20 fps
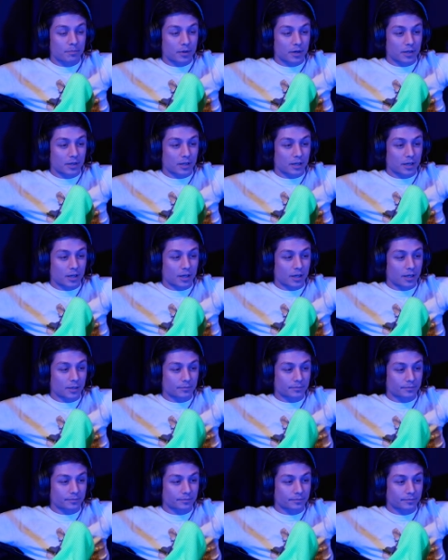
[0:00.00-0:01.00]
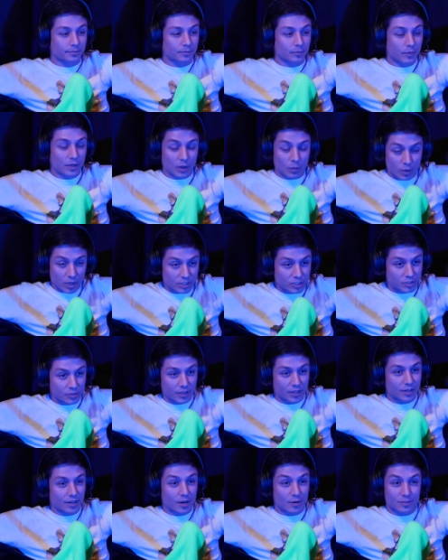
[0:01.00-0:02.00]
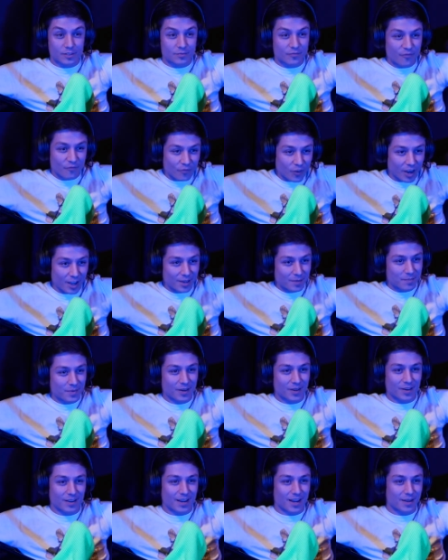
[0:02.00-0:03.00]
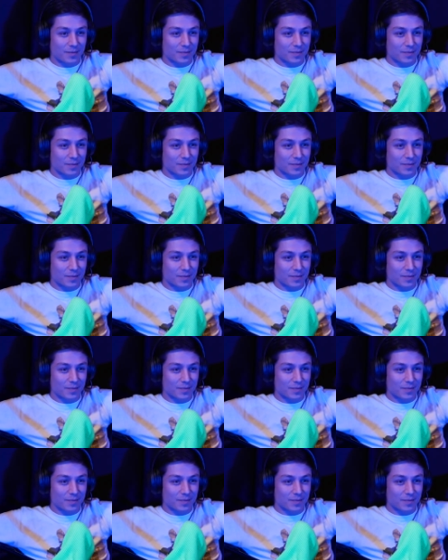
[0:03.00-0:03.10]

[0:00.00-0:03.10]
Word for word: But um, when I was a drinker, I was a fucking beer guy,